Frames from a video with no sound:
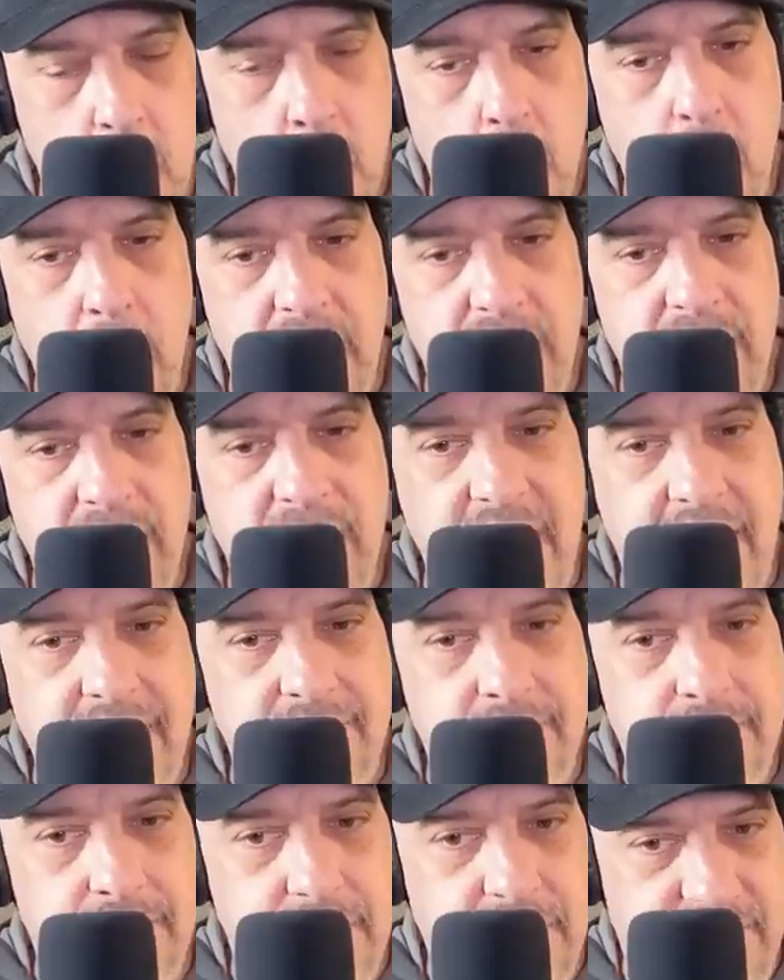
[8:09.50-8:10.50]
when
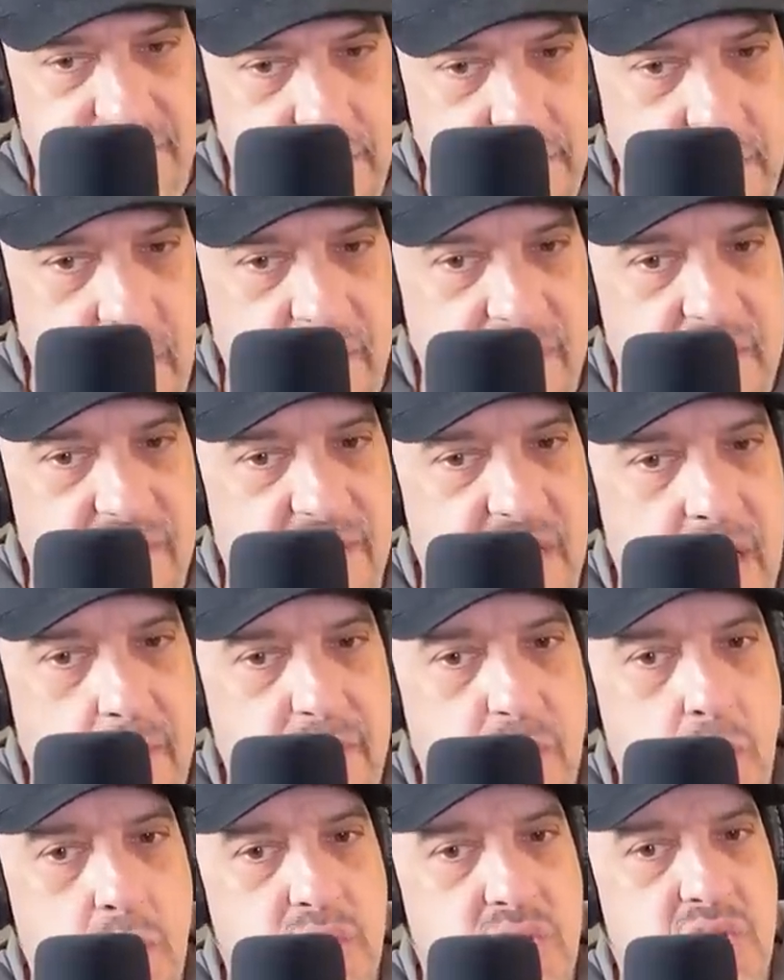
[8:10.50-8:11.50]
that Philadelphia
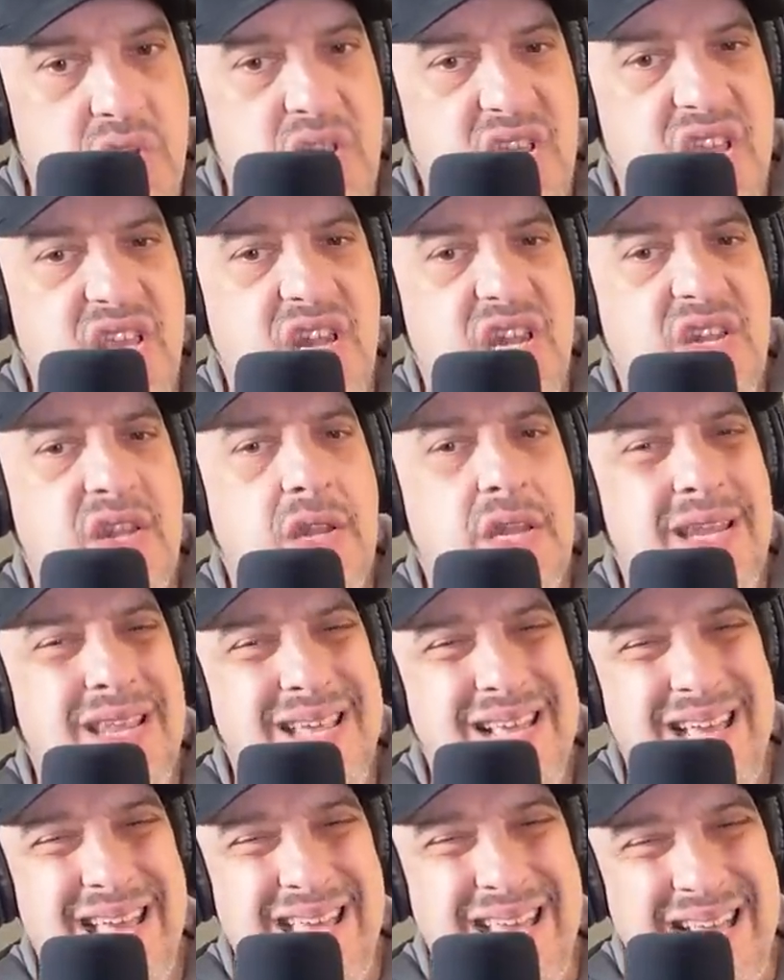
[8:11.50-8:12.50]
family was in
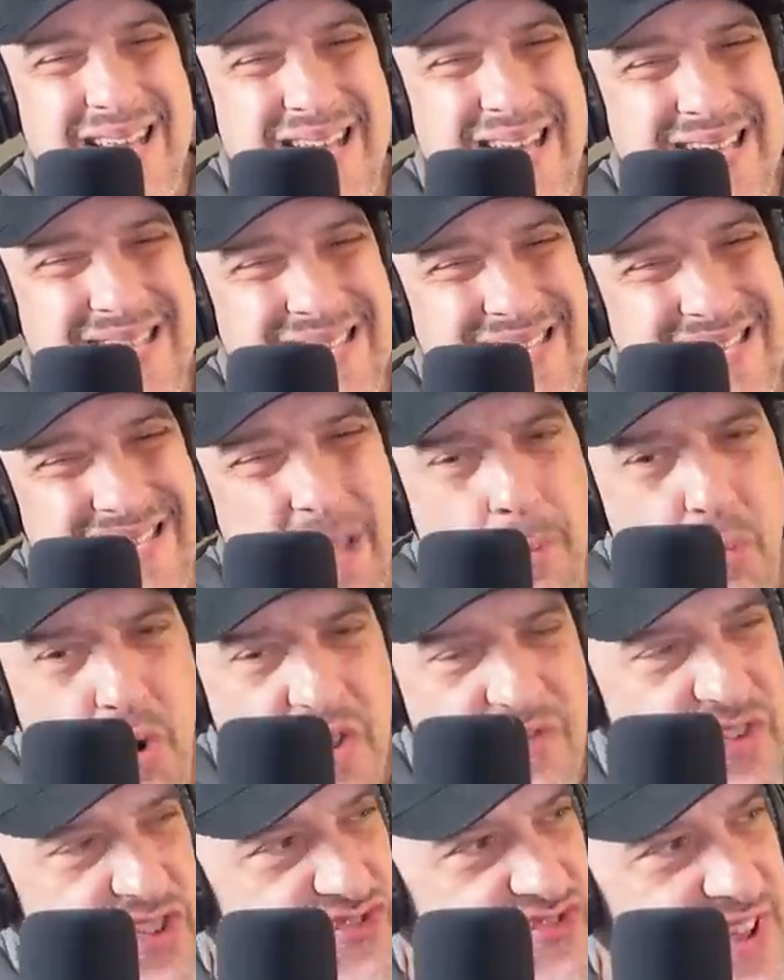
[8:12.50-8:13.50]

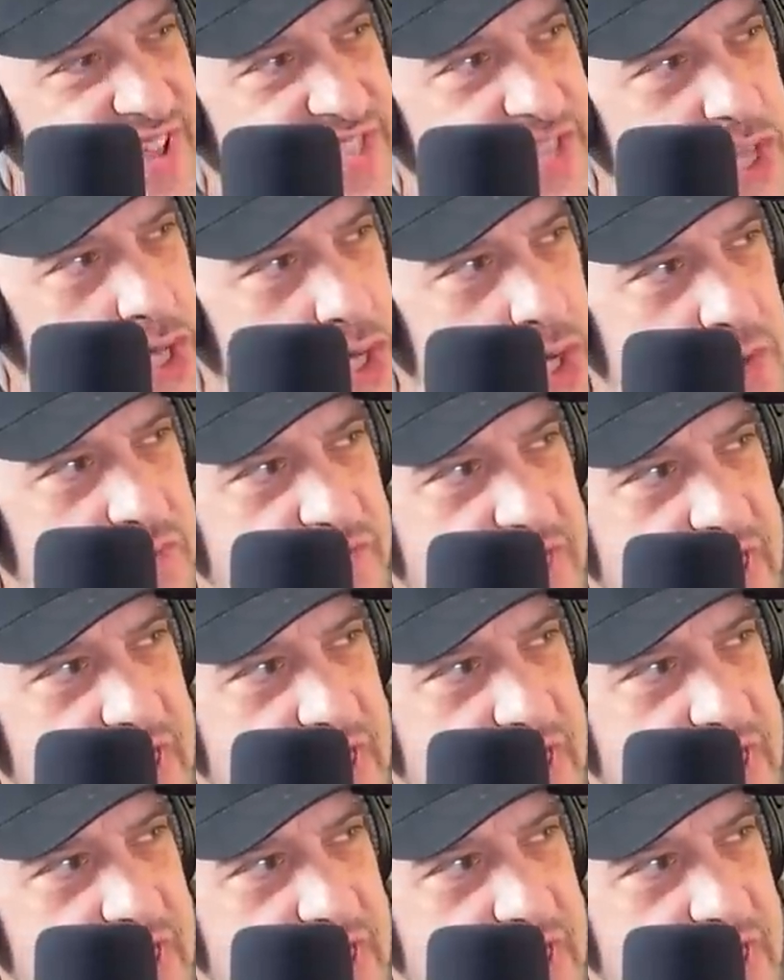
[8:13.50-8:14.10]
somewhat of a transitional